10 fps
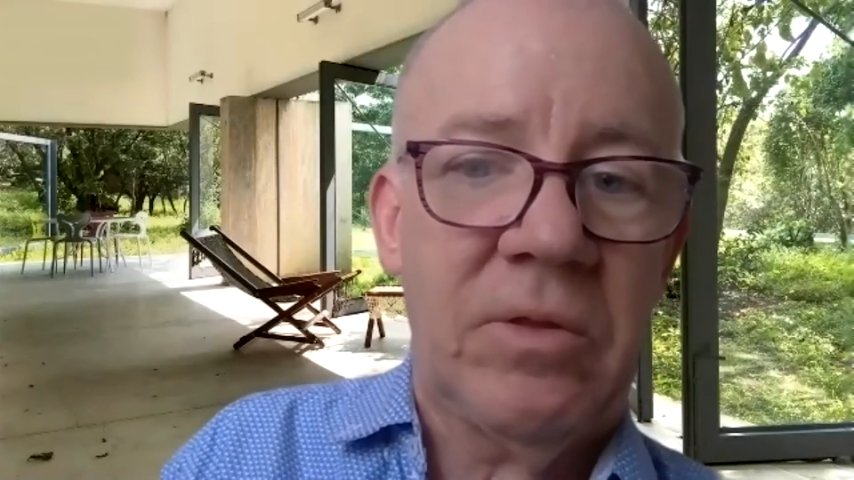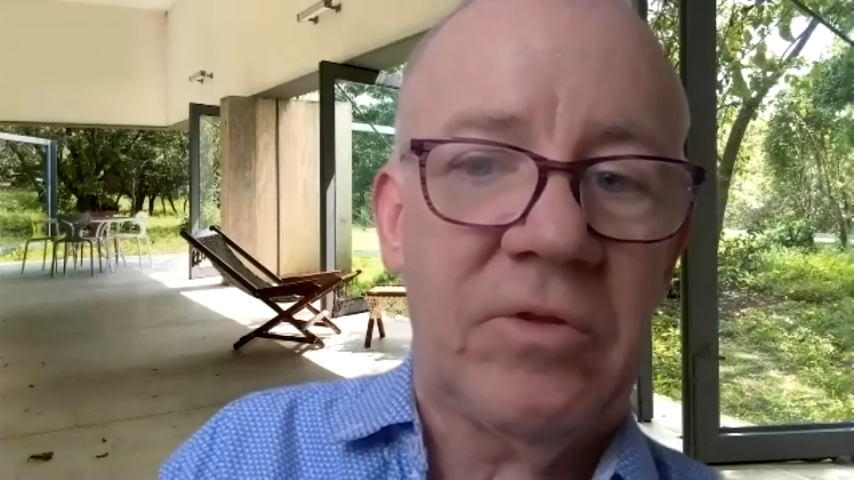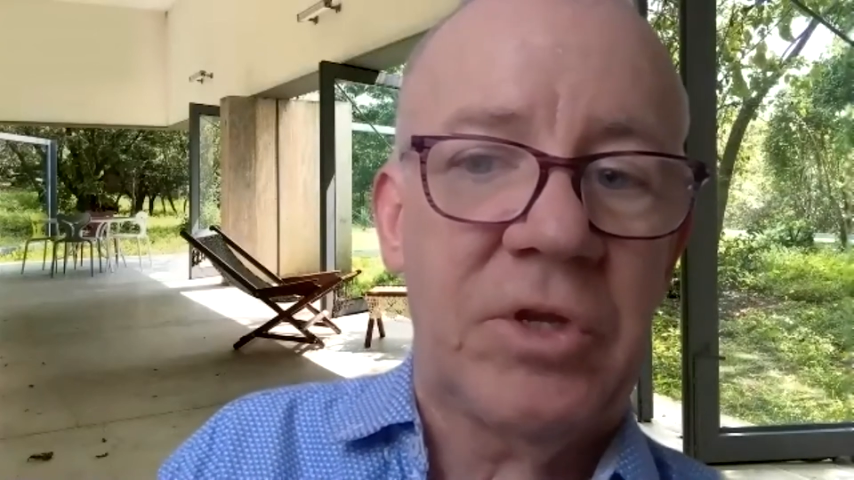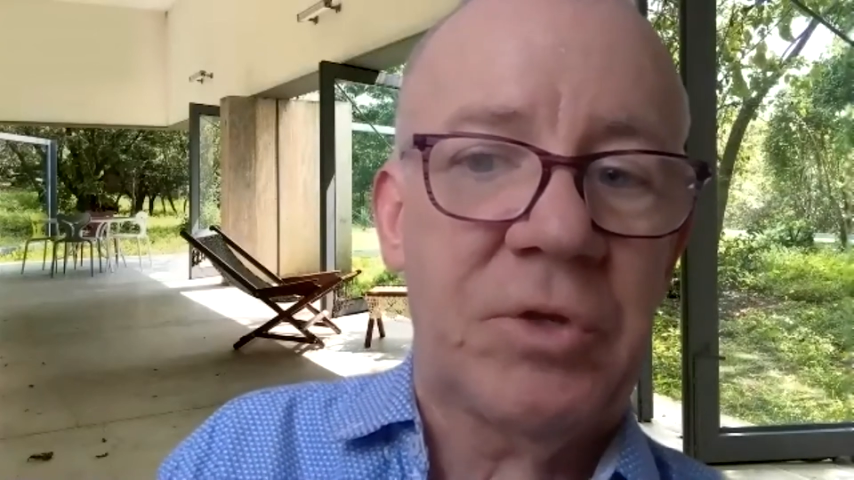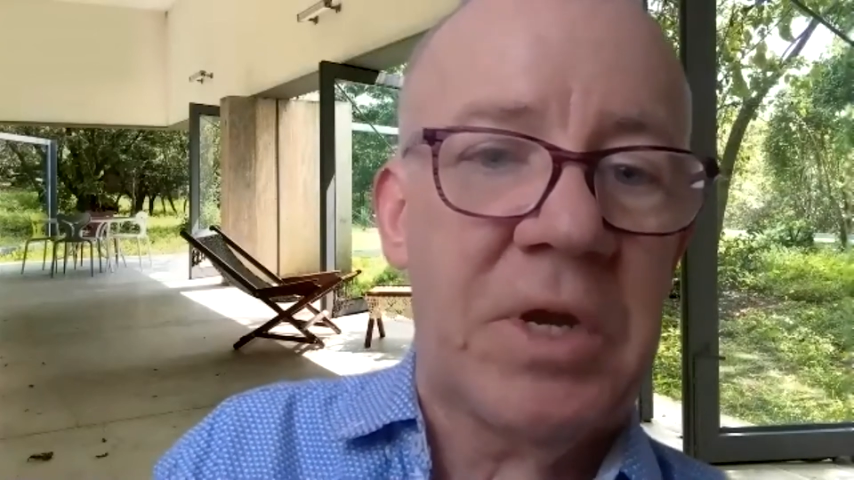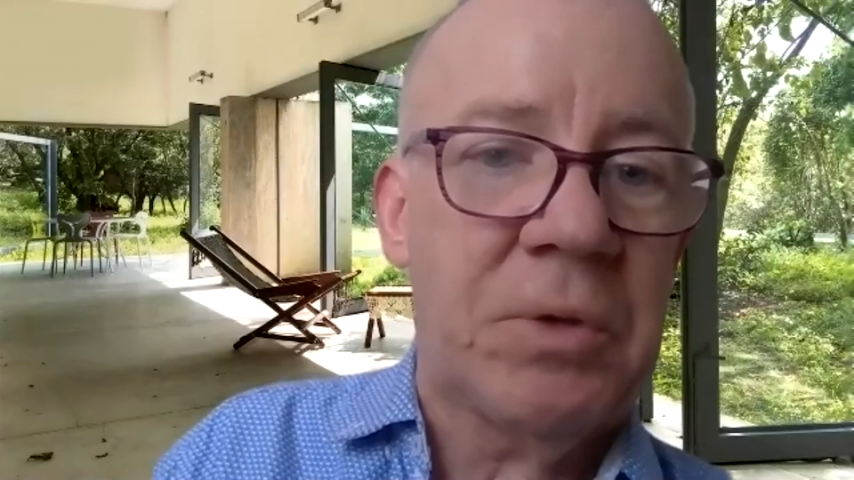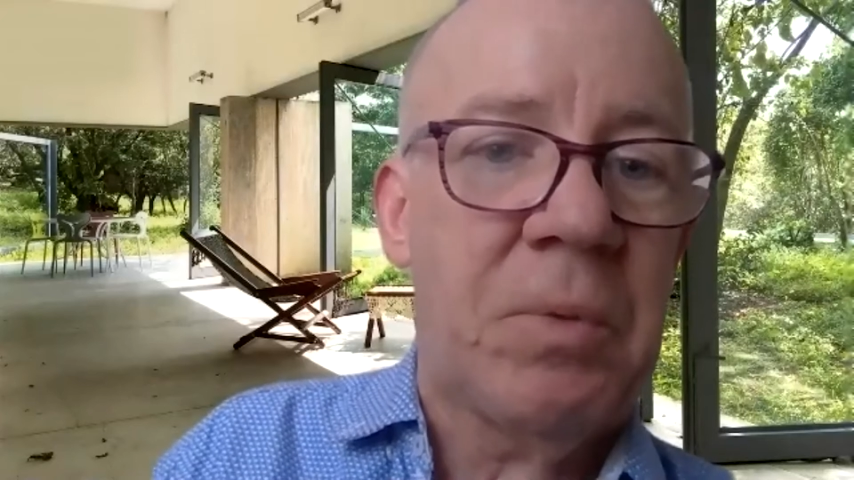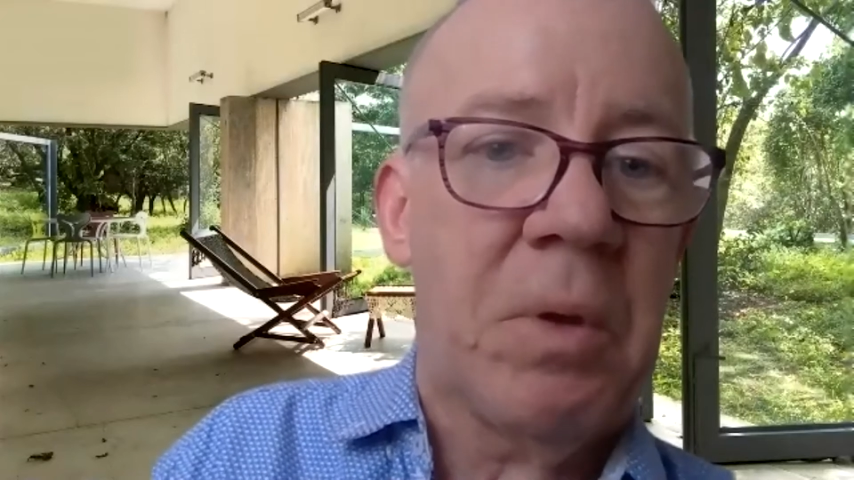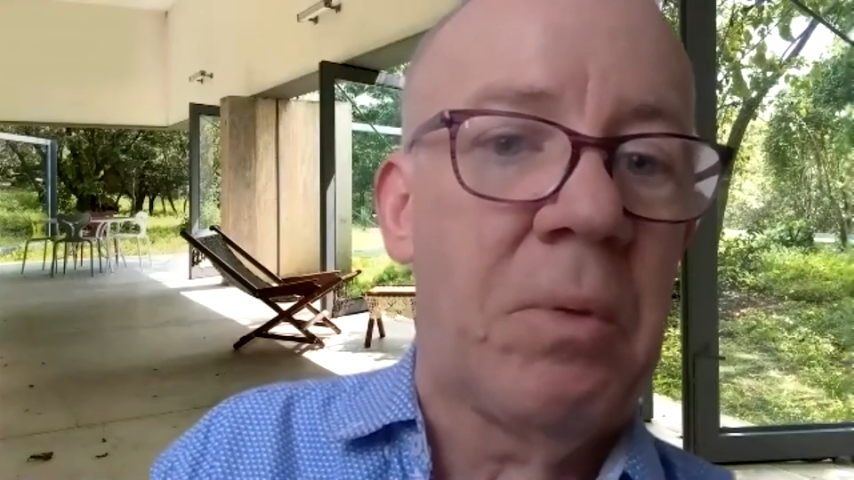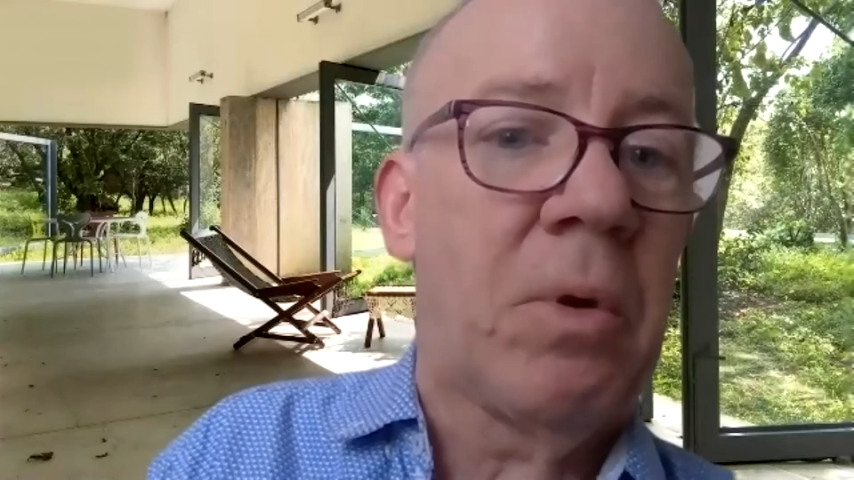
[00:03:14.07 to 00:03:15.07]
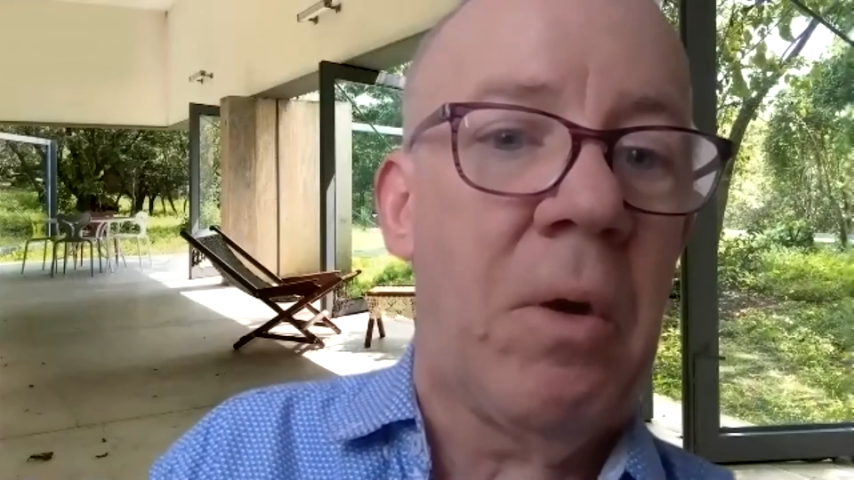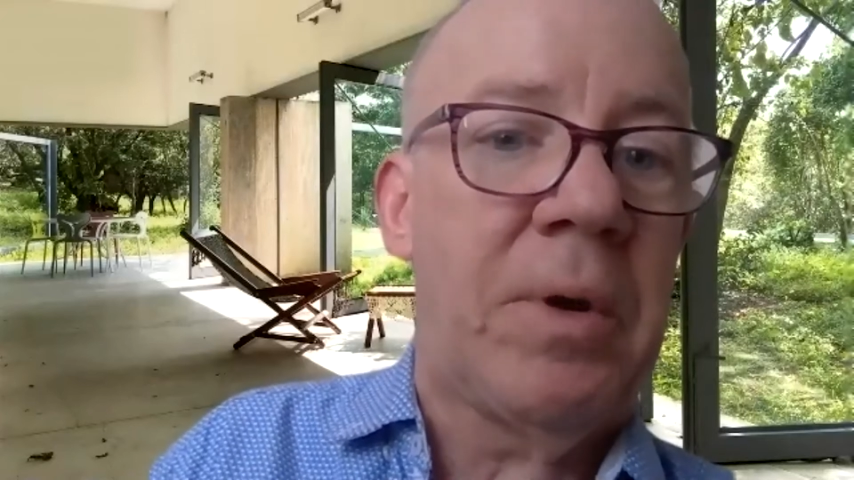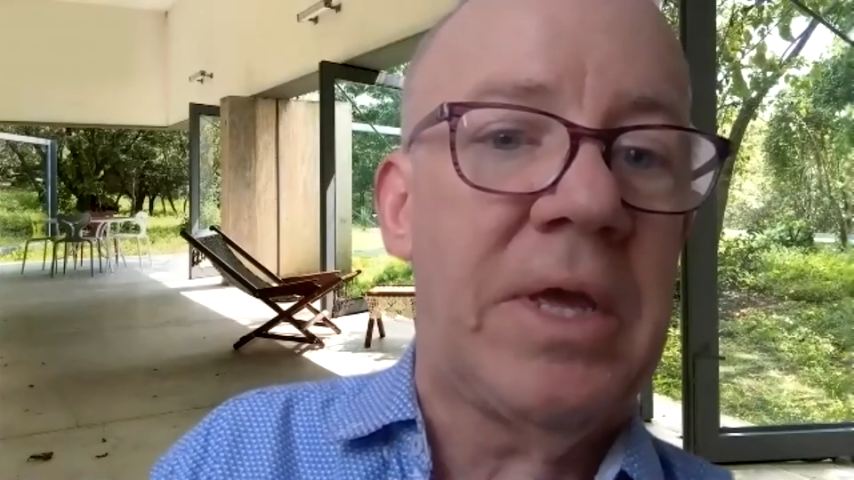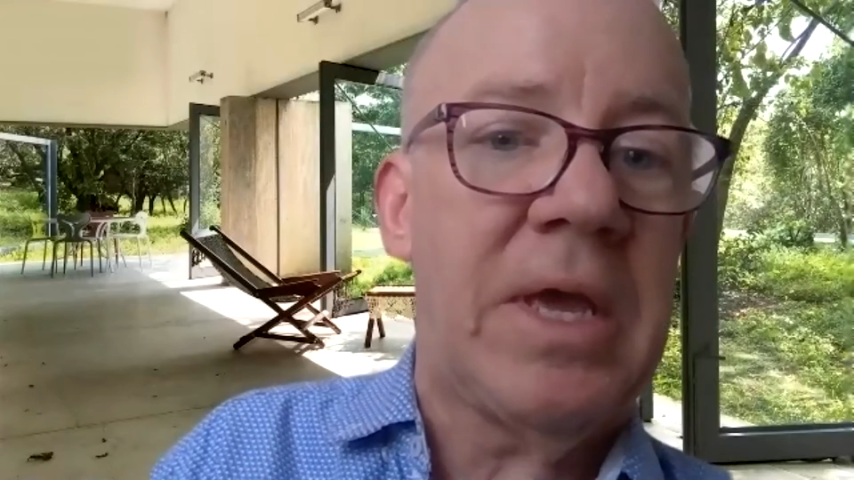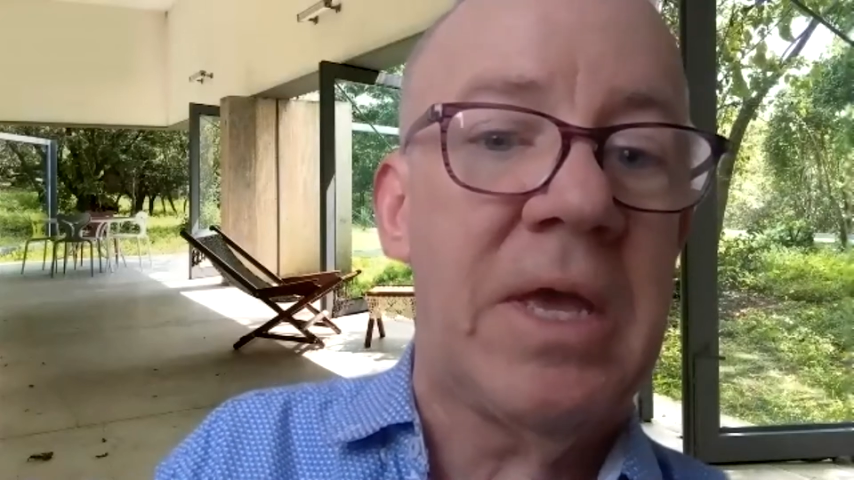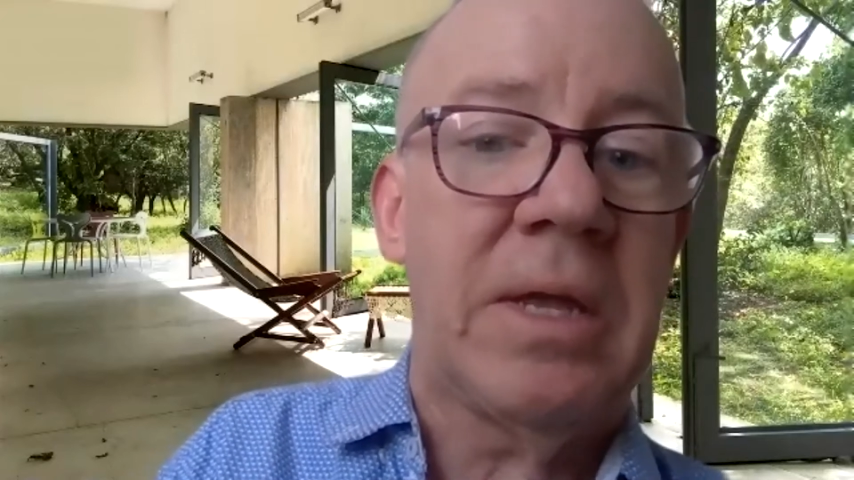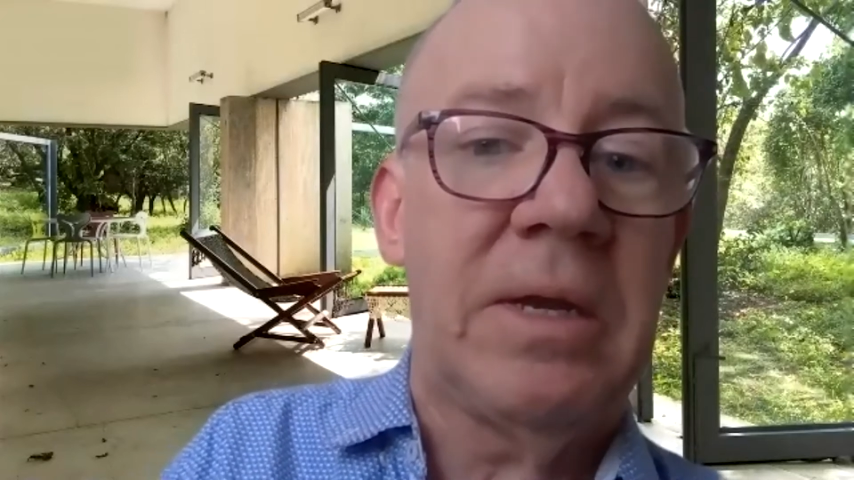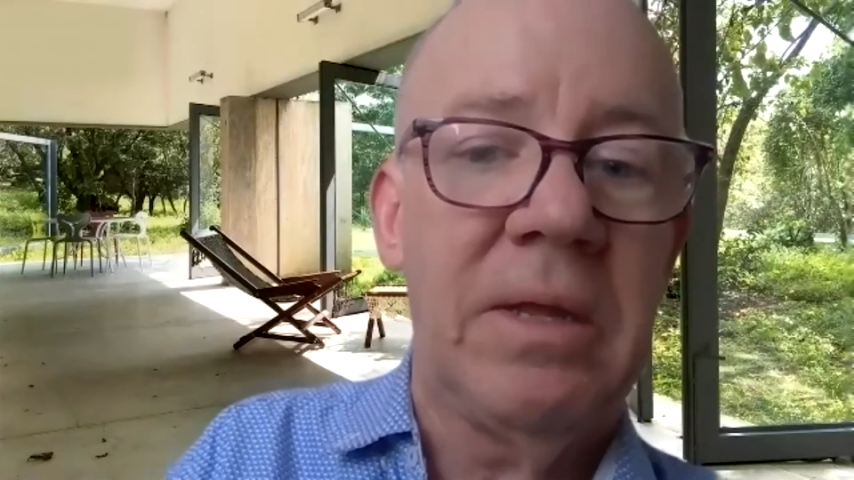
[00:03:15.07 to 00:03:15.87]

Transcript: situation we were already in.